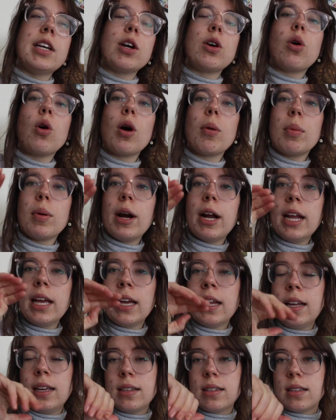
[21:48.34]
incorporating
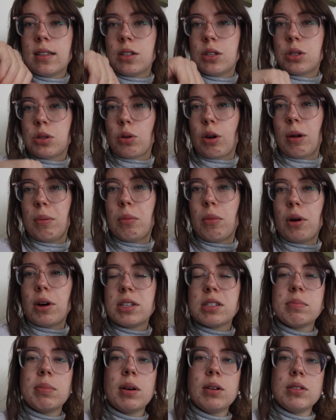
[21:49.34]
it into the story more
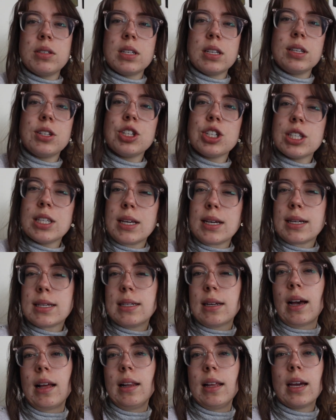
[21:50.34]
as opposed to just like
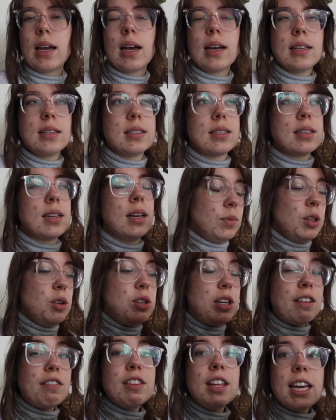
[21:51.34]
telling us. You
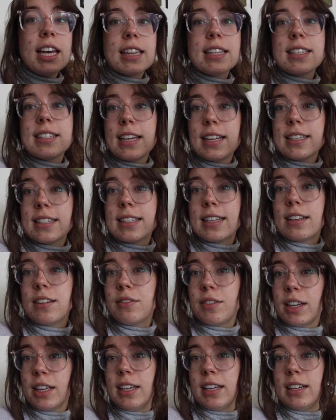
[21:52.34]
definitely get the sense that the
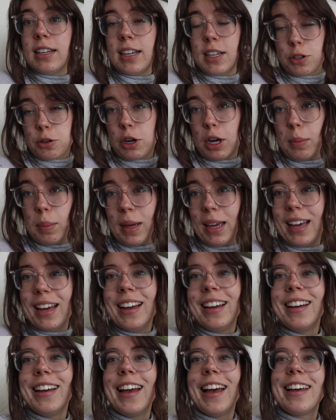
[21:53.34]
villain is creepy
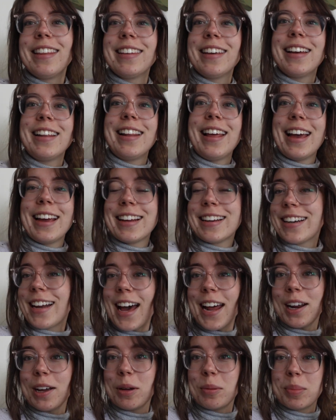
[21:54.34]
and that like
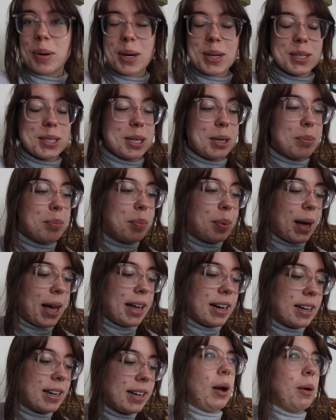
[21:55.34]
not a good person,
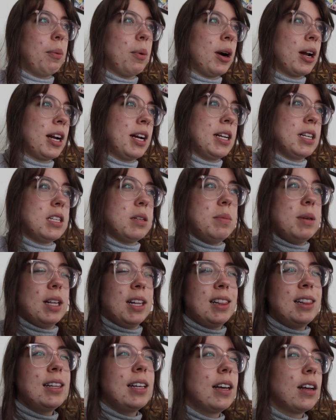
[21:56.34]
but I wanted it to be a
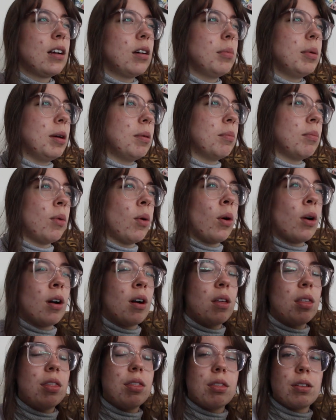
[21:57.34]
little bit
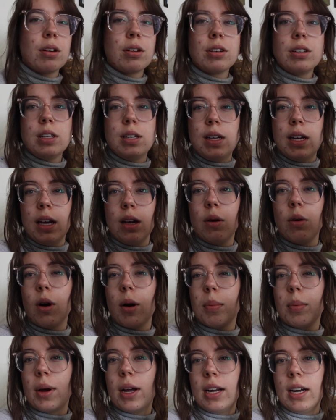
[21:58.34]
more thoroughly
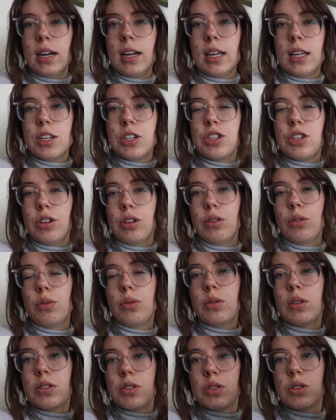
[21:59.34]
incorporated
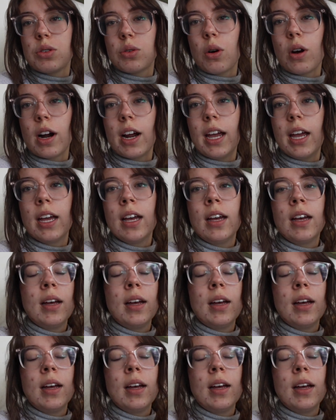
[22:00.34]
into the story.